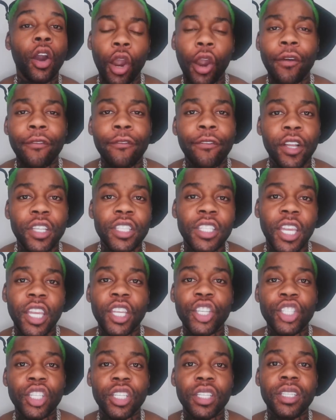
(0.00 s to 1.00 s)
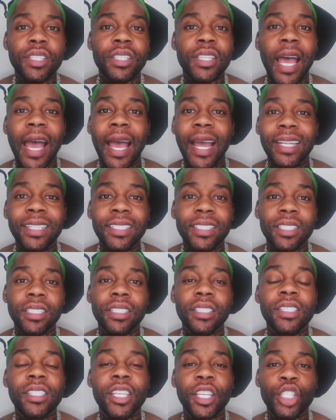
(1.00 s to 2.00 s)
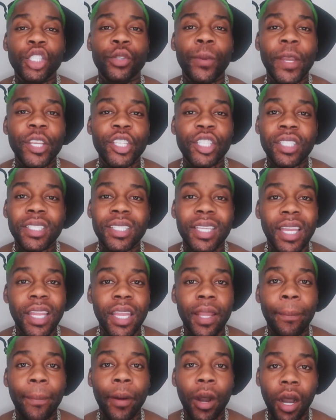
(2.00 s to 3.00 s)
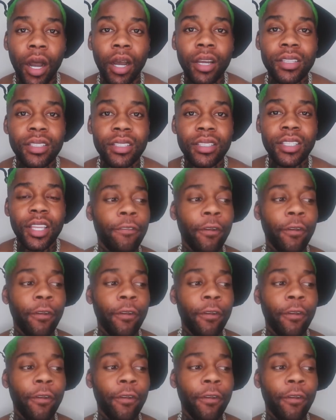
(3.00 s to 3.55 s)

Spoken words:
confrontations and situations in the past.